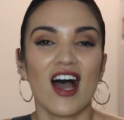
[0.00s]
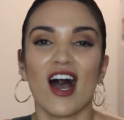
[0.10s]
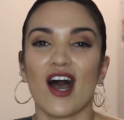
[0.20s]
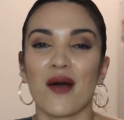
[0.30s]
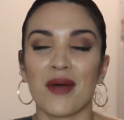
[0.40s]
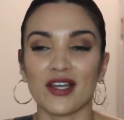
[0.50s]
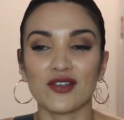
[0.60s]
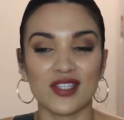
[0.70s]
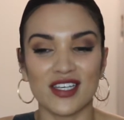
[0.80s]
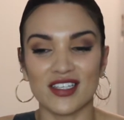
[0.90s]
I
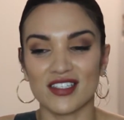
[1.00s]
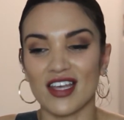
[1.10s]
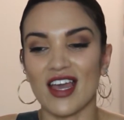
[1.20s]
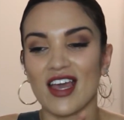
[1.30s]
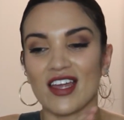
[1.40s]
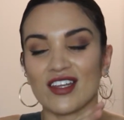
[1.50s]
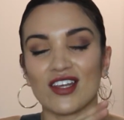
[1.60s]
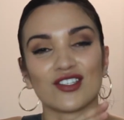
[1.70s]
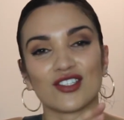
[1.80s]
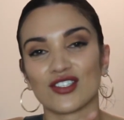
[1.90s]
do this and
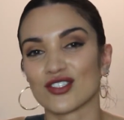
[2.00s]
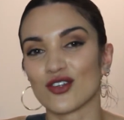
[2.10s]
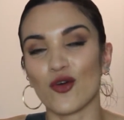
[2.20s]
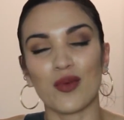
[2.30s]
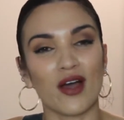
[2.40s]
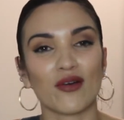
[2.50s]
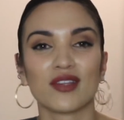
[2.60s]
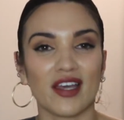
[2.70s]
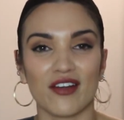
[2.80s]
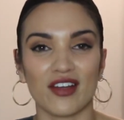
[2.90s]
just scope out
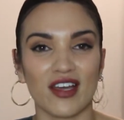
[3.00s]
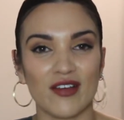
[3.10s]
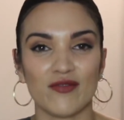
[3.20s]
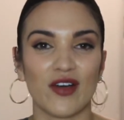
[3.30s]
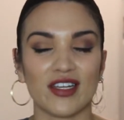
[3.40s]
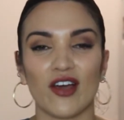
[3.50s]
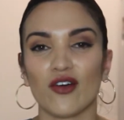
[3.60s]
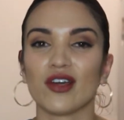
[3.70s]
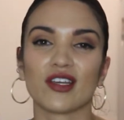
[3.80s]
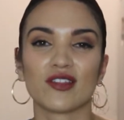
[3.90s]
the area and find
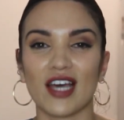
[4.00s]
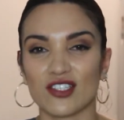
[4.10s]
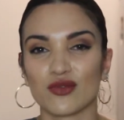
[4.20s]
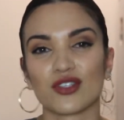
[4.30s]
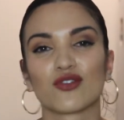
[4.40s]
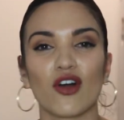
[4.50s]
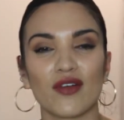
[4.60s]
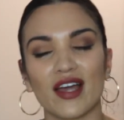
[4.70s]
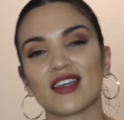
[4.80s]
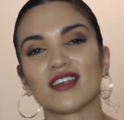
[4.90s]
out that's where a squat
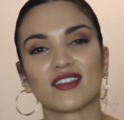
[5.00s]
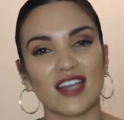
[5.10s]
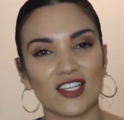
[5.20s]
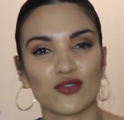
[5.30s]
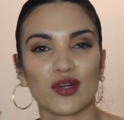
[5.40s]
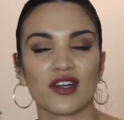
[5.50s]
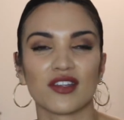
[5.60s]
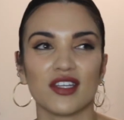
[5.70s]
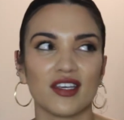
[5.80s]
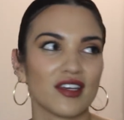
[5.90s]
rack is, that's where
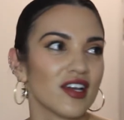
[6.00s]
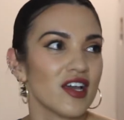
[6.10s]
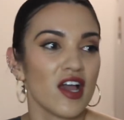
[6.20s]
the,